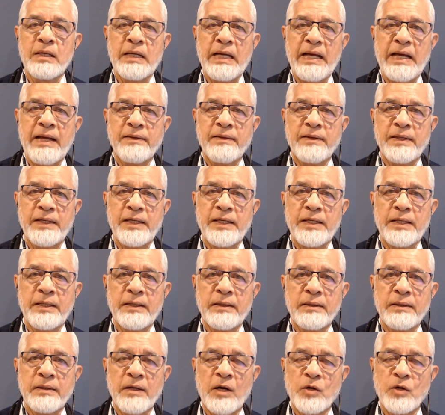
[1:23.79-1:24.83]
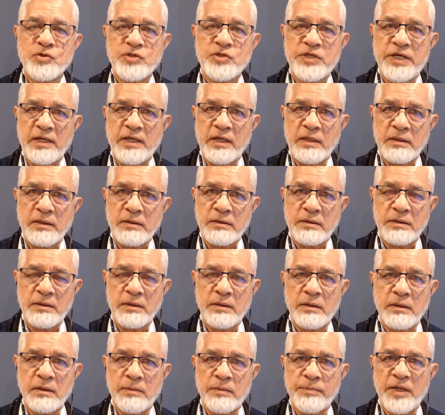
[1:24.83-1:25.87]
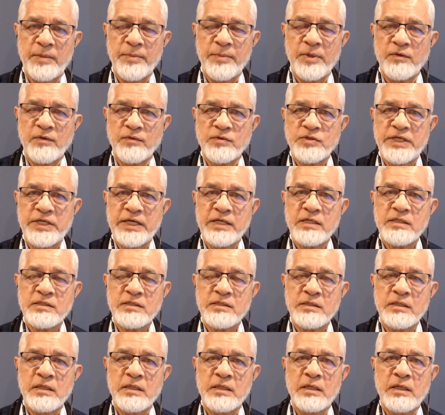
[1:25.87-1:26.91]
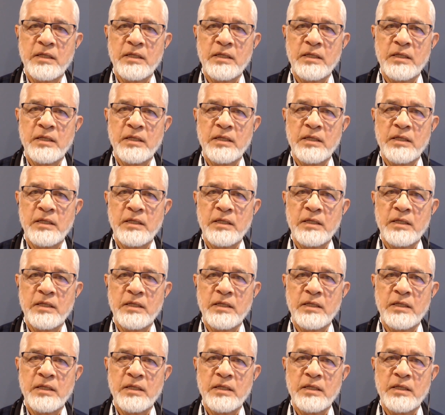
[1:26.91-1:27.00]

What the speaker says: and the outstanding payment of sales,